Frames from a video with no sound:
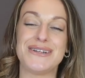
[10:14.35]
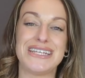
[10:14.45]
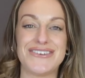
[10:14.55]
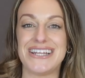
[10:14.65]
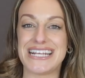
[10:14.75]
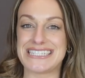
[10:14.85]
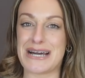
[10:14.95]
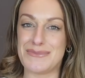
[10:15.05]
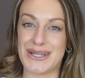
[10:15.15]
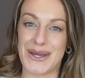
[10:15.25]
I'll leave it linked
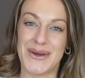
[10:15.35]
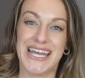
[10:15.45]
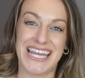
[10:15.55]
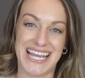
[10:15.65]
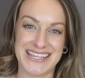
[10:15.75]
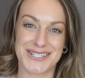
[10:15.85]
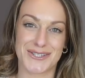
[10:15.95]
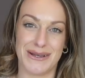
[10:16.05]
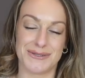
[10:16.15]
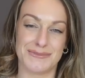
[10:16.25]
down below in the
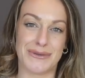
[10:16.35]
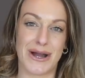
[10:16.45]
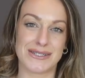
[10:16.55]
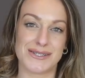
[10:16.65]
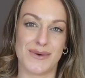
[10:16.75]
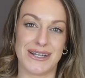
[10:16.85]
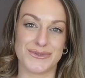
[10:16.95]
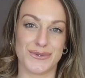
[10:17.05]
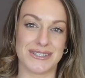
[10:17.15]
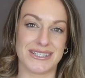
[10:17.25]
description box, as well as